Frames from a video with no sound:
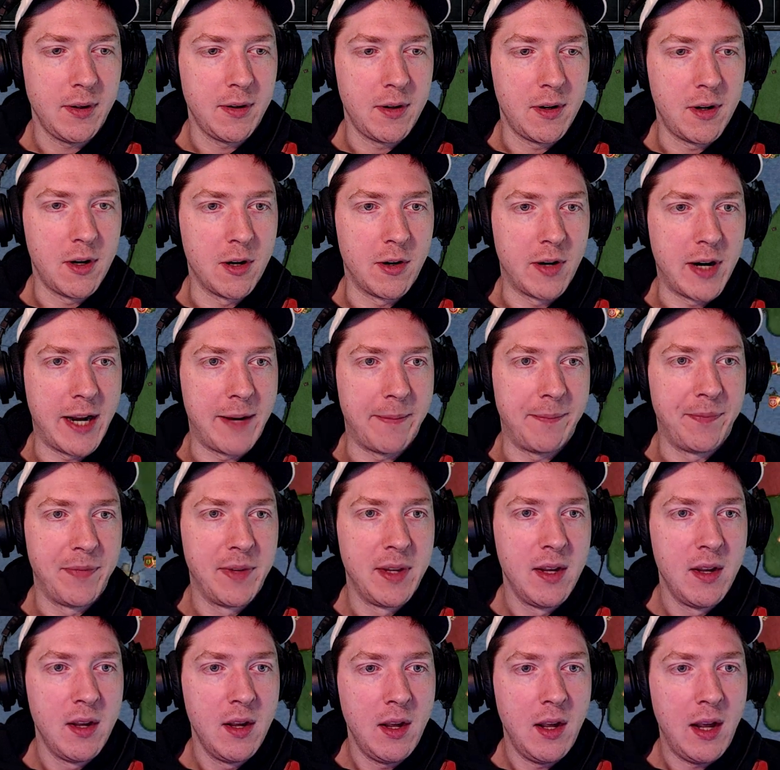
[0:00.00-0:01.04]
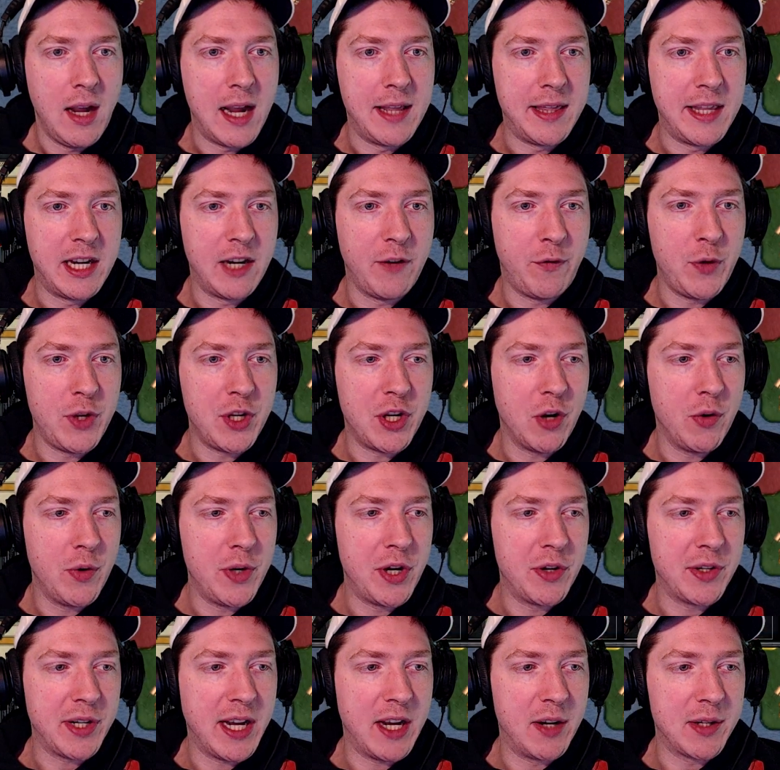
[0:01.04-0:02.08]
Alright. And then if we go
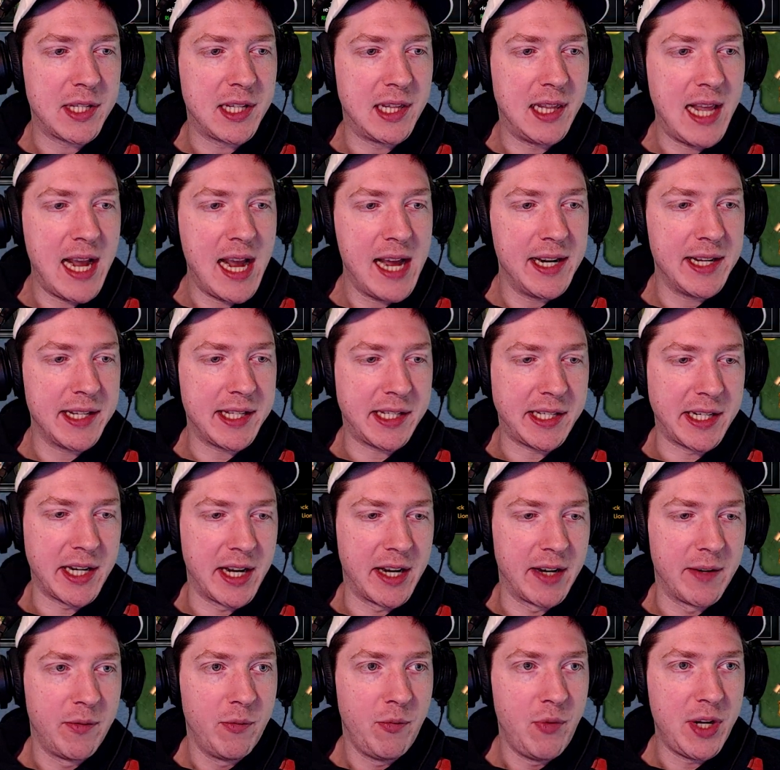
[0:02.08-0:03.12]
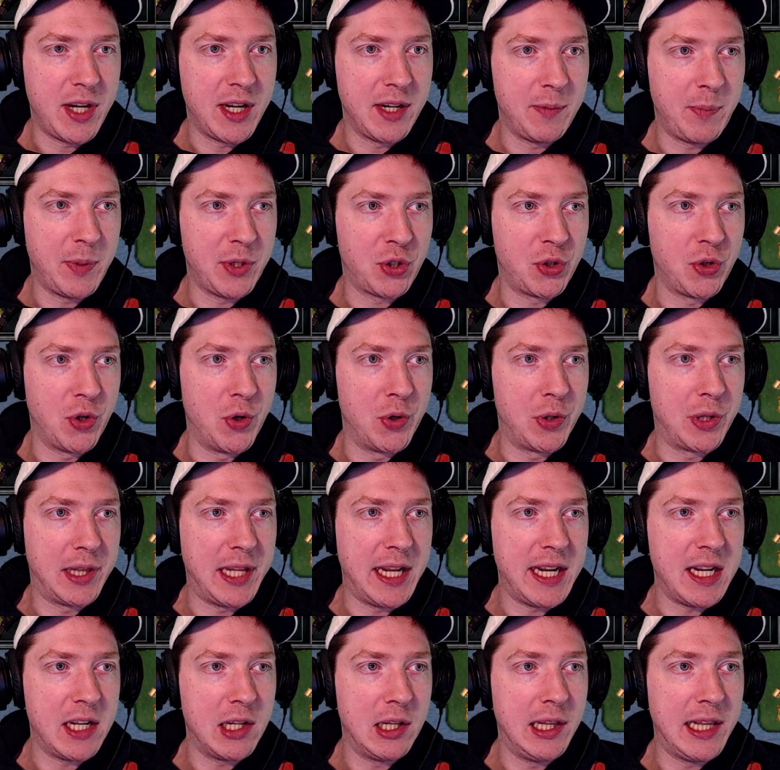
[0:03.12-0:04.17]
here to House Lannister, we can betroth
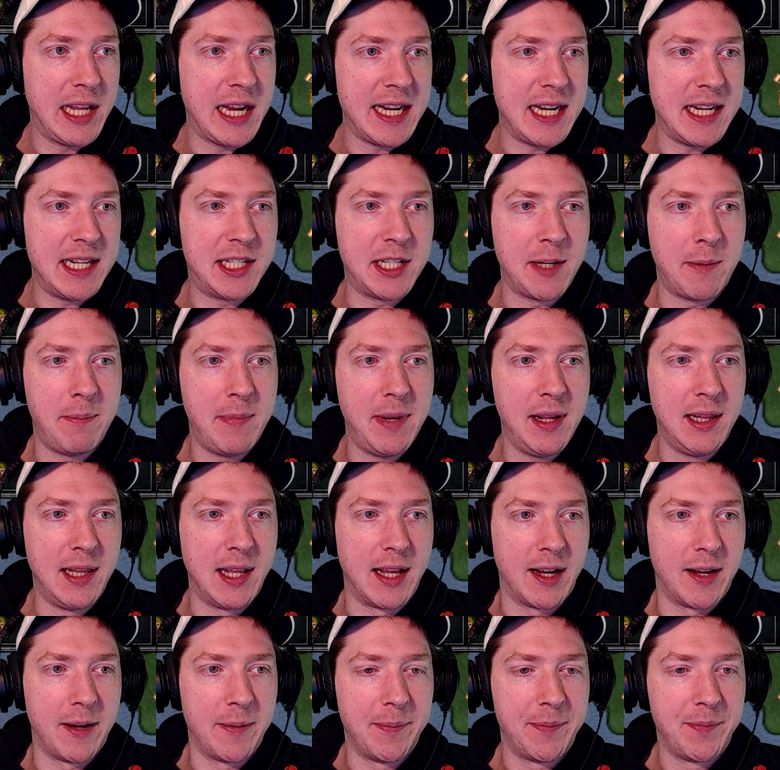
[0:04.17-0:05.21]
Lady Demilla